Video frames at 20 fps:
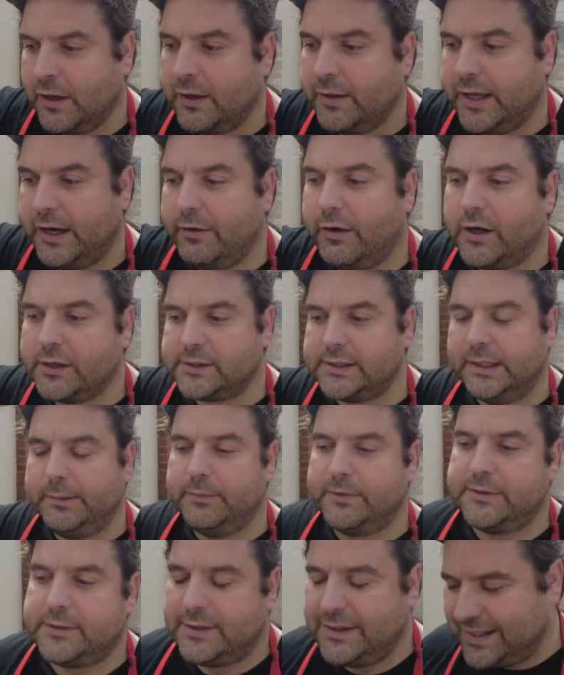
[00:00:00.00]
there
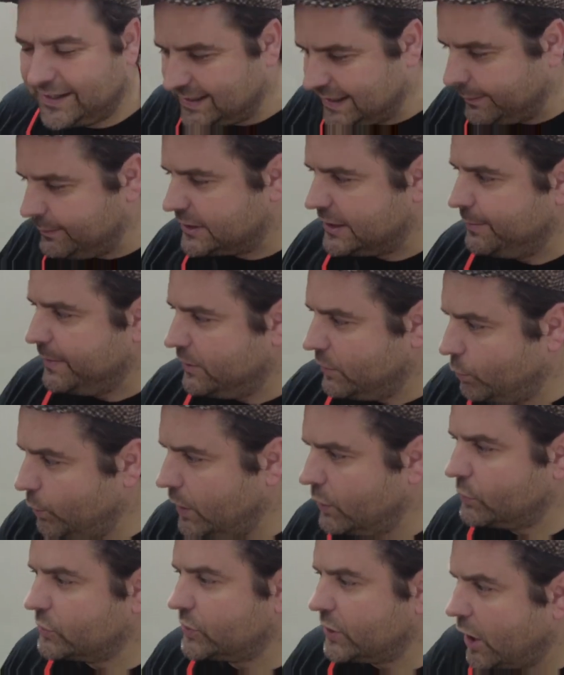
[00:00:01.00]
seems to be the
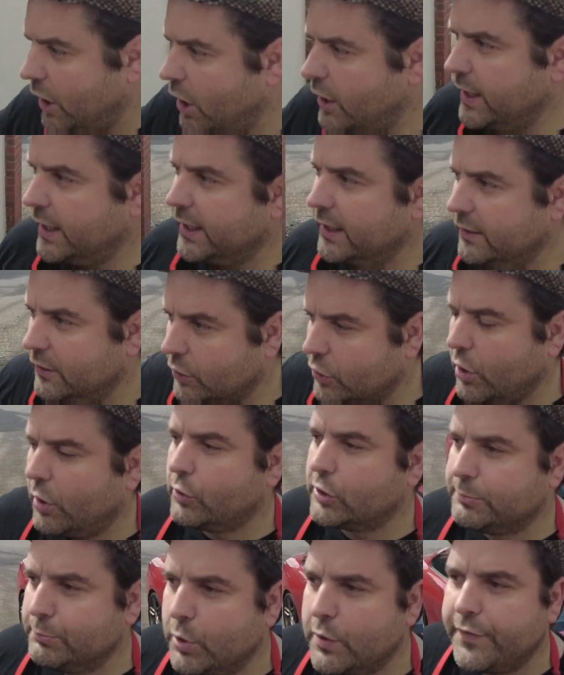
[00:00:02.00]
wheels turning and the
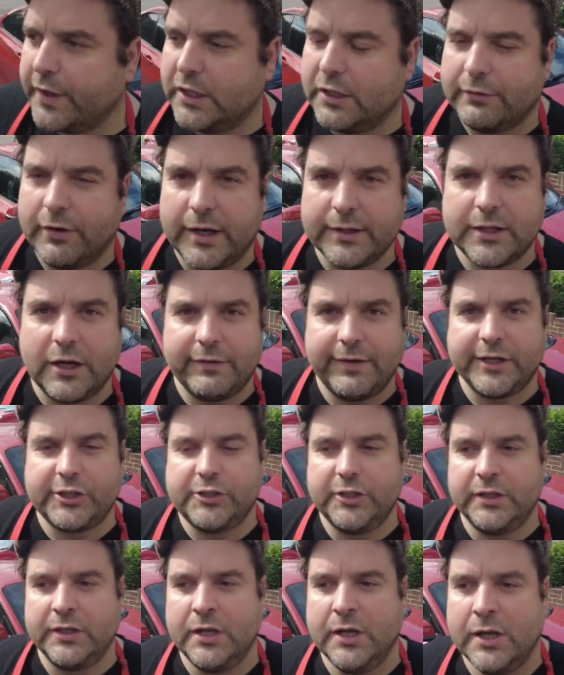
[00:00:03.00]
cogs moving in the right
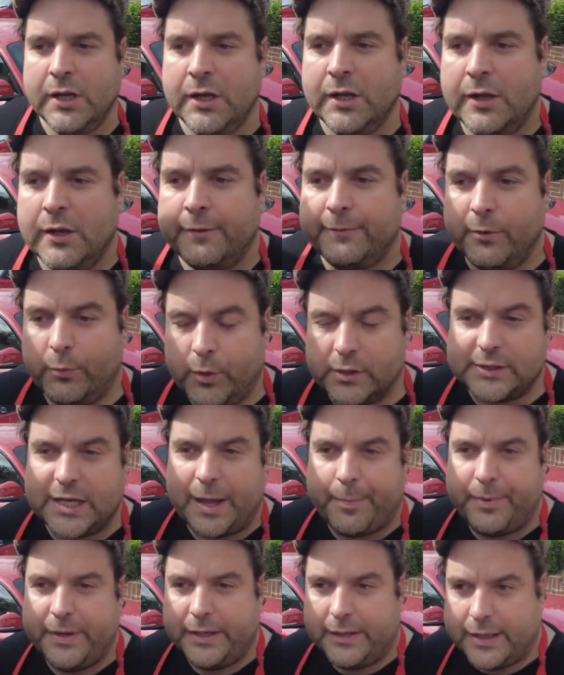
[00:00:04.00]
direction for what's
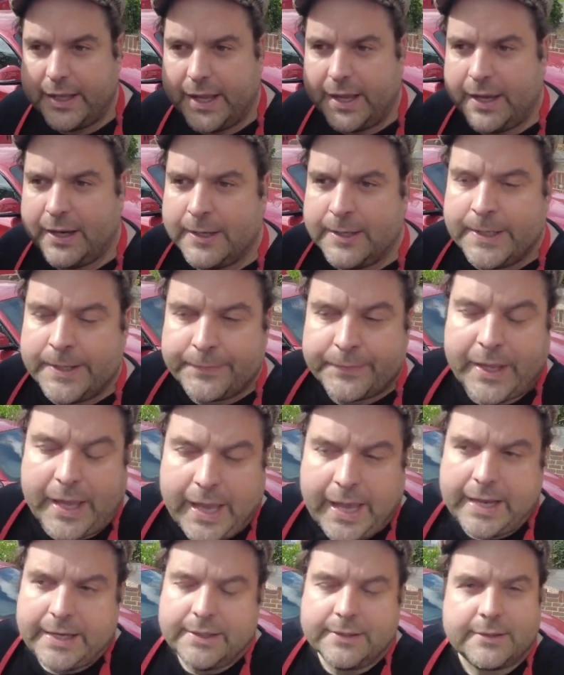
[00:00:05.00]
happening there,
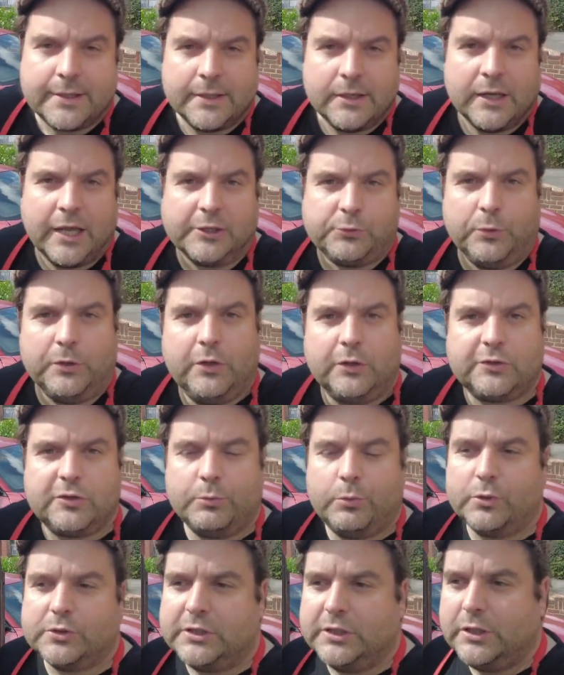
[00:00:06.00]
and as we look
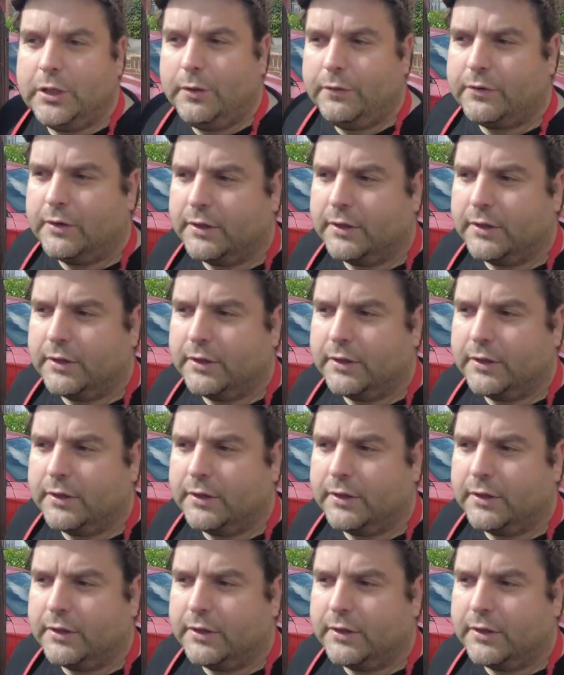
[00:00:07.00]
towards the youth